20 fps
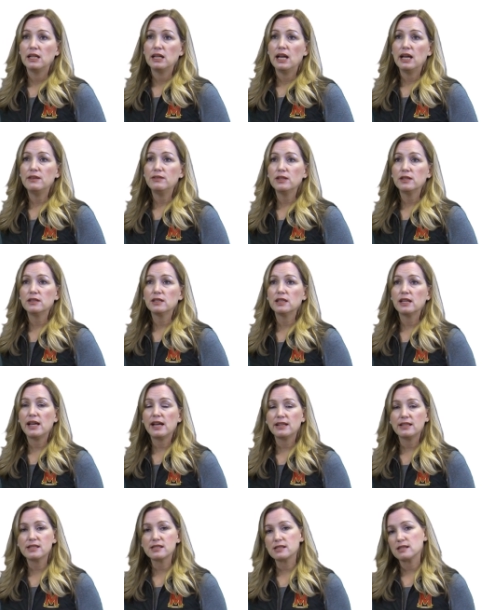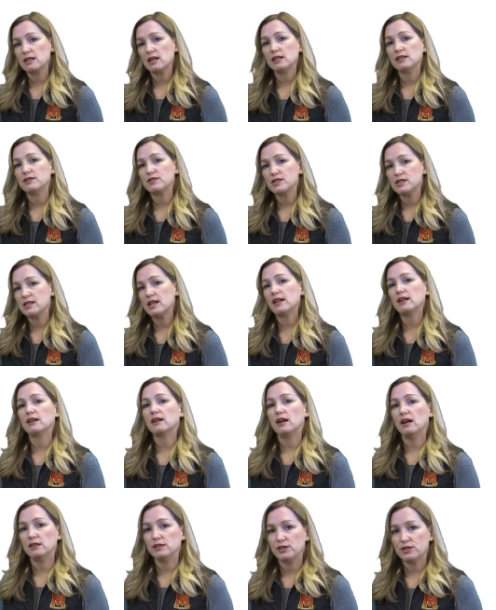And then the last kind of set of
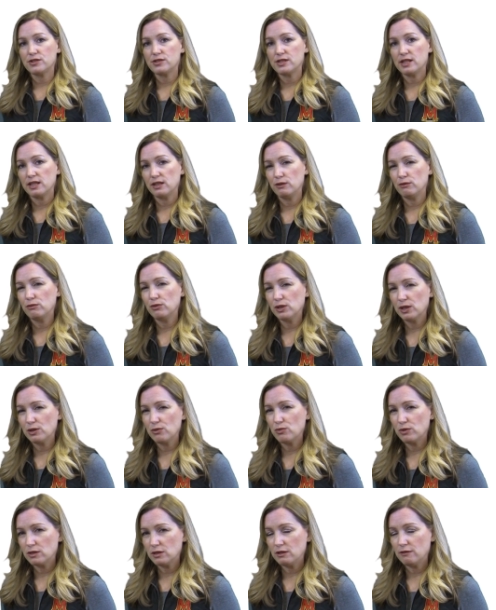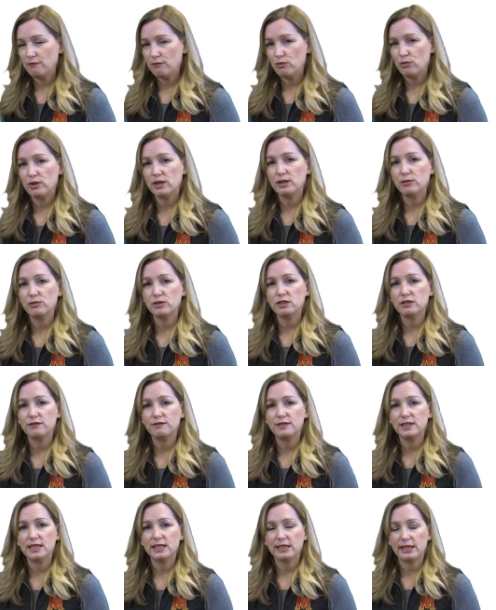colors that you really want to avoid when you're
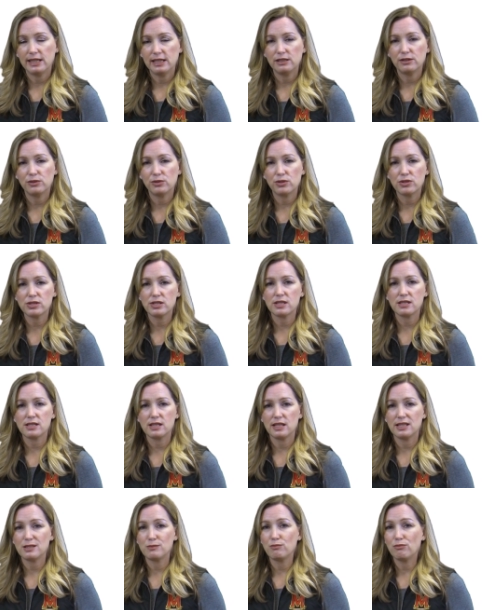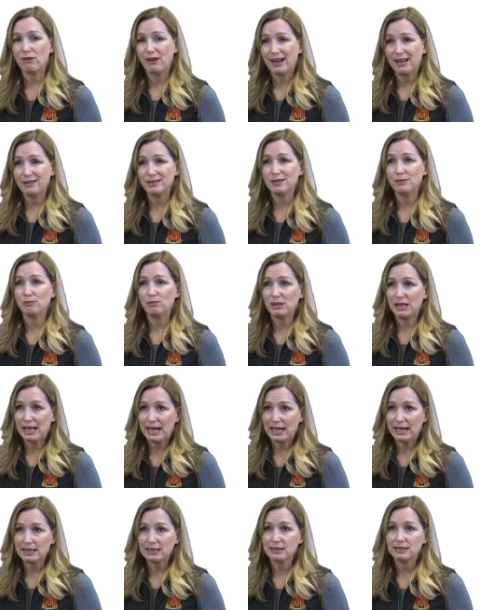feeding hay to horses is brown and
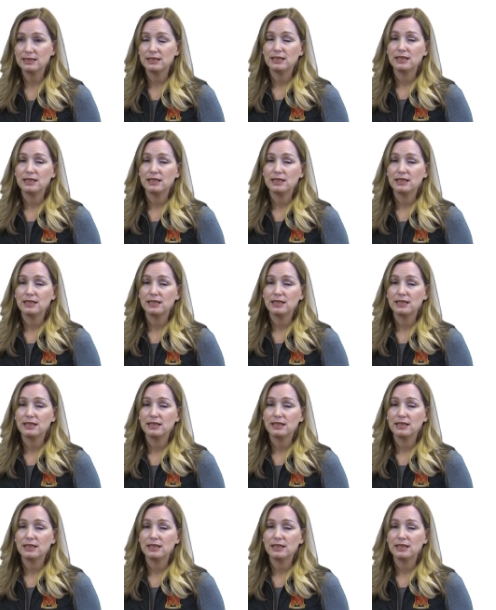black.